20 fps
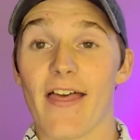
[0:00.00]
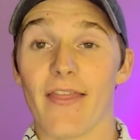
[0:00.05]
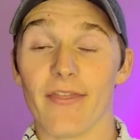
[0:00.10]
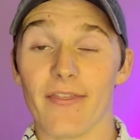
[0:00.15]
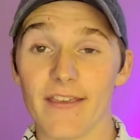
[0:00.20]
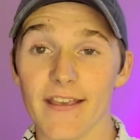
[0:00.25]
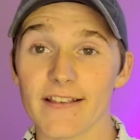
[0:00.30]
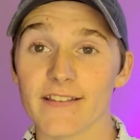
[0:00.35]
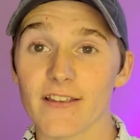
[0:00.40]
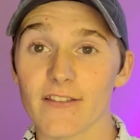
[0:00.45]

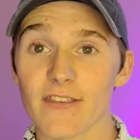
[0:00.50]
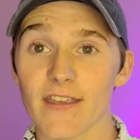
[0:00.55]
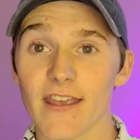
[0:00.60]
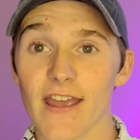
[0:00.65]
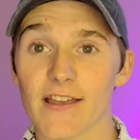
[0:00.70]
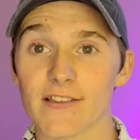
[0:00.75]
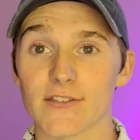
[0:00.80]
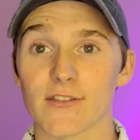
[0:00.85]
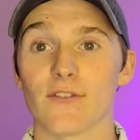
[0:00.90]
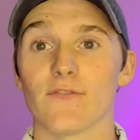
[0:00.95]
These are the
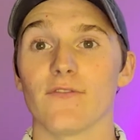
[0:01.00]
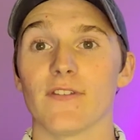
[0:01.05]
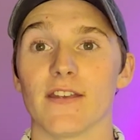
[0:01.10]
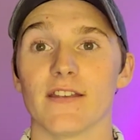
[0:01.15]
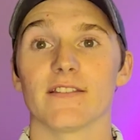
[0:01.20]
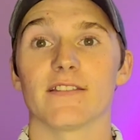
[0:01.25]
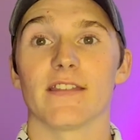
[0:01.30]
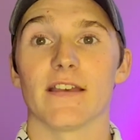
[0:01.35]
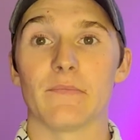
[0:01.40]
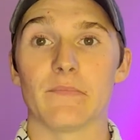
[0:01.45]

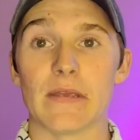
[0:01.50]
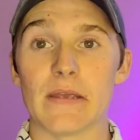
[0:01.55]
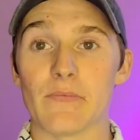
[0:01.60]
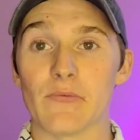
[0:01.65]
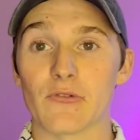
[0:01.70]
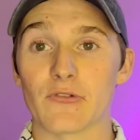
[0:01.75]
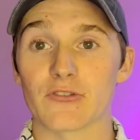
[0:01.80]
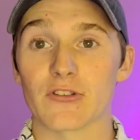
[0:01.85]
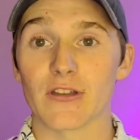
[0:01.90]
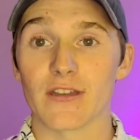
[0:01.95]
SUVs that
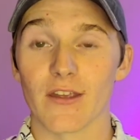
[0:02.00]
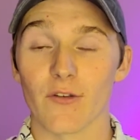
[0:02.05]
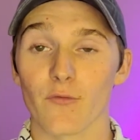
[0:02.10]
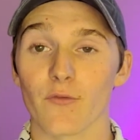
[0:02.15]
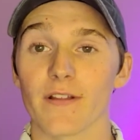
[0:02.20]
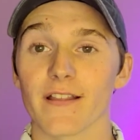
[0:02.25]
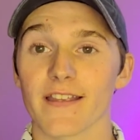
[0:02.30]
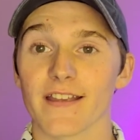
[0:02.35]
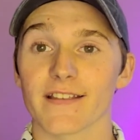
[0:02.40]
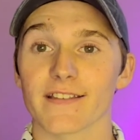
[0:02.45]
people should get
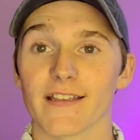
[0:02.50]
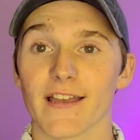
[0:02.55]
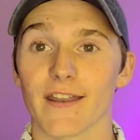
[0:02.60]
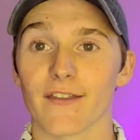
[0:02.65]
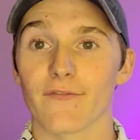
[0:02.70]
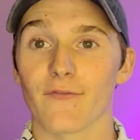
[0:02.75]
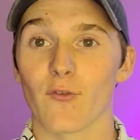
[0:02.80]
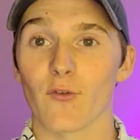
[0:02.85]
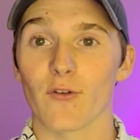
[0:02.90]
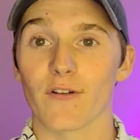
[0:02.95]
really
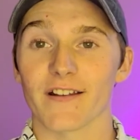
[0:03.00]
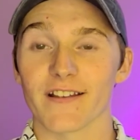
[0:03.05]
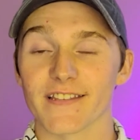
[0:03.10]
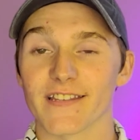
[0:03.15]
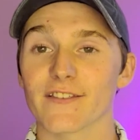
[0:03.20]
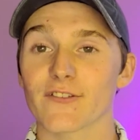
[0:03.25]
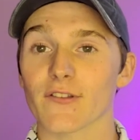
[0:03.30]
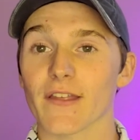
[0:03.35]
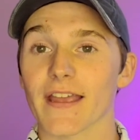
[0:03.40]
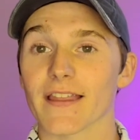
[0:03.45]
excited for, because
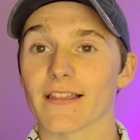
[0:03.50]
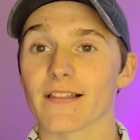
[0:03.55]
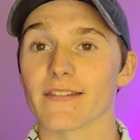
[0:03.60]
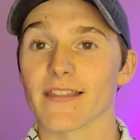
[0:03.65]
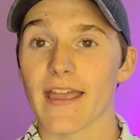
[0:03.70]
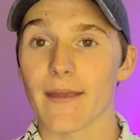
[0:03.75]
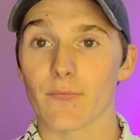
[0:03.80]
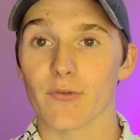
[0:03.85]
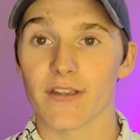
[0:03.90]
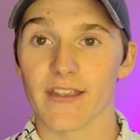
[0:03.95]
these are like the
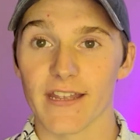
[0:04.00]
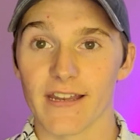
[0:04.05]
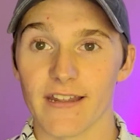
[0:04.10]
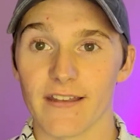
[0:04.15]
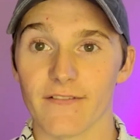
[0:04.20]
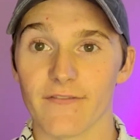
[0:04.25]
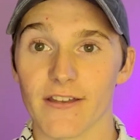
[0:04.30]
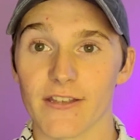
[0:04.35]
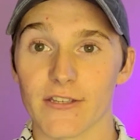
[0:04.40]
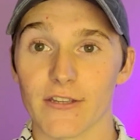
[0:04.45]

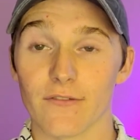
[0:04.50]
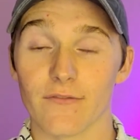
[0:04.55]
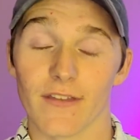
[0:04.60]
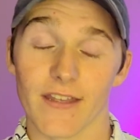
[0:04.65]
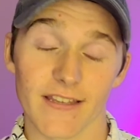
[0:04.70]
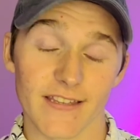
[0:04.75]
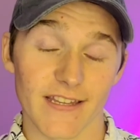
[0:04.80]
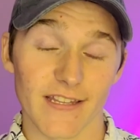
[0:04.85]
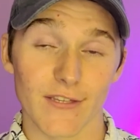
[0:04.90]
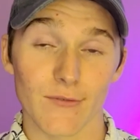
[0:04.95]
Lamborghini of
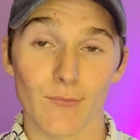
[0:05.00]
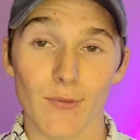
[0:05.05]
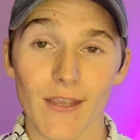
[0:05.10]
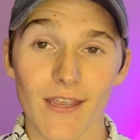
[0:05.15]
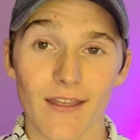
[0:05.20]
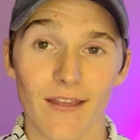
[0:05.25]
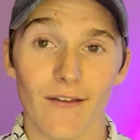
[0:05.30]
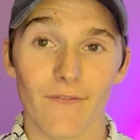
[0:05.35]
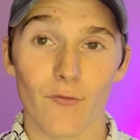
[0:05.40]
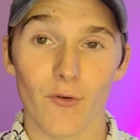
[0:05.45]
SUVs. And
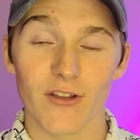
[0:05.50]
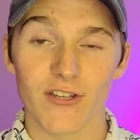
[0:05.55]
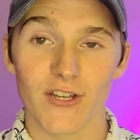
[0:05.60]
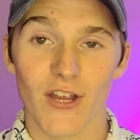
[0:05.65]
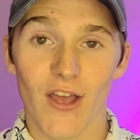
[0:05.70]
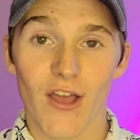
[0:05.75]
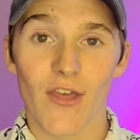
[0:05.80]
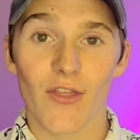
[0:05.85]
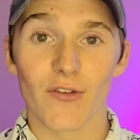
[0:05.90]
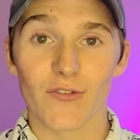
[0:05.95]
speaking of which,
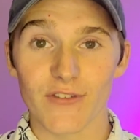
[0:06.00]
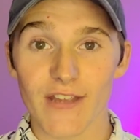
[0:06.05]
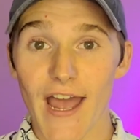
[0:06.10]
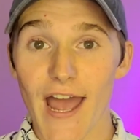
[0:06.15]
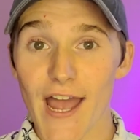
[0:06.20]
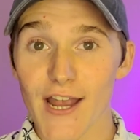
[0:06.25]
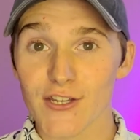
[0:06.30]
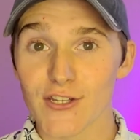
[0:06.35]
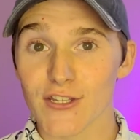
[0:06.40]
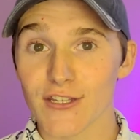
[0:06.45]
there's
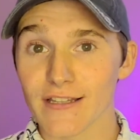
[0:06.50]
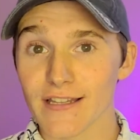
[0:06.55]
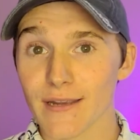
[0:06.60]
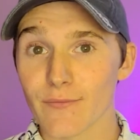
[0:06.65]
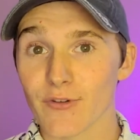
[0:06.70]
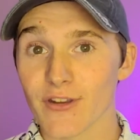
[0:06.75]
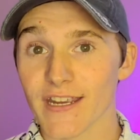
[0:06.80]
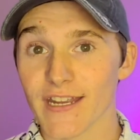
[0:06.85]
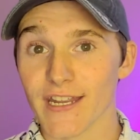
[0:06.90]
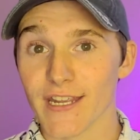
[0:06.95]
actually the
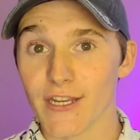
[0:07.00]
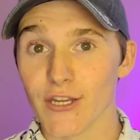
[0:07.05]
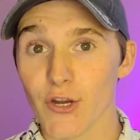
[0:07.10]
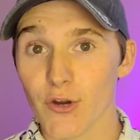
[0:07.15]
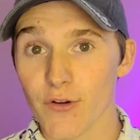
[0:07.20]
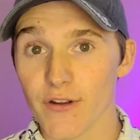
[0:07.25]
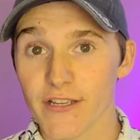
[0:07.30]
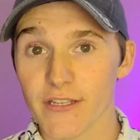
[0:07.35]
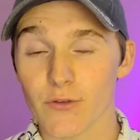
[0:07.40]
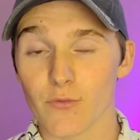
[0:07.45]
Lamborghini
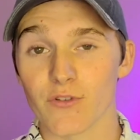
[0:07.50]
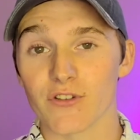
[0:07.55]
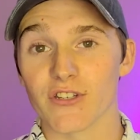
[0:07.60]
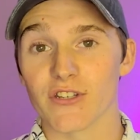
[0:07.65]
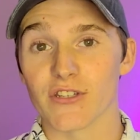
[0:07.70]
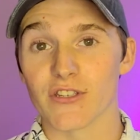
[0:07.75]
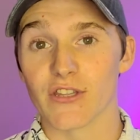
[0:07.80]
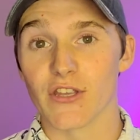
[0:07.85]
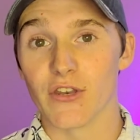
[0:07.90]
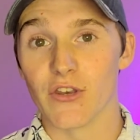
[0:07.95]
Urus, which
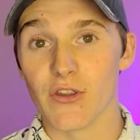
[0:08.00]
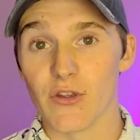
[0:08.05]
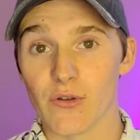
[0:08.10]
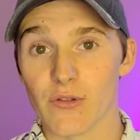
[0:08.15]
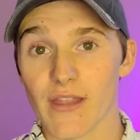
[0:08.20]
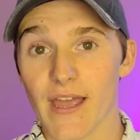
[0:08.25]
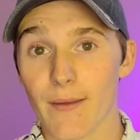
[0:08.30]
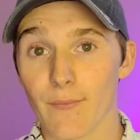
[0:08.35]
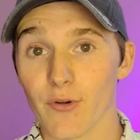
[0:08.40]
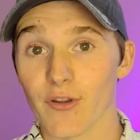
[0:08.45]
is the new
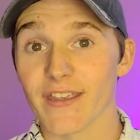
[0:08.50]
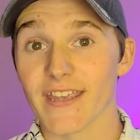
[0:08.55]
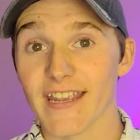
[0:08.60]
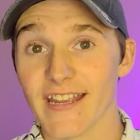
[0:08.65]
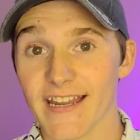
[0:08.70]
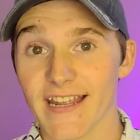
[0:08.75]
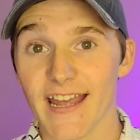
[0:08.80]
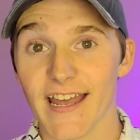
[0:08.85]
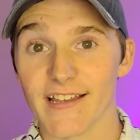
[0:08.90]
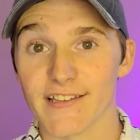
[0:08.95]

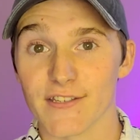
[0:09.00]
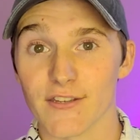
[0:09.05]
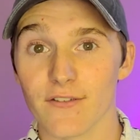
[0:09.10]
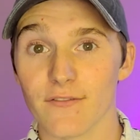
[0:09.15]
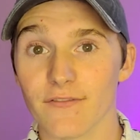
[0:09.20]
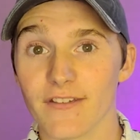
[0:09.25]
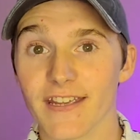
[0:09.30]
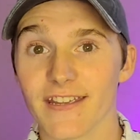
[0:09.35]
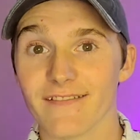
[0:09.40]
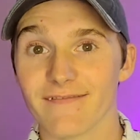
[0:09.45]
Lamborghini
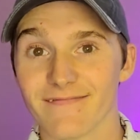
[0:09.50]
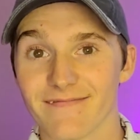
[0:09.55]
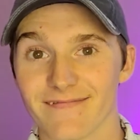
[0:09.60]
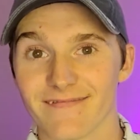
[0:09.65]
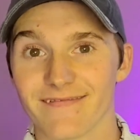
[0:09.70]
SUV.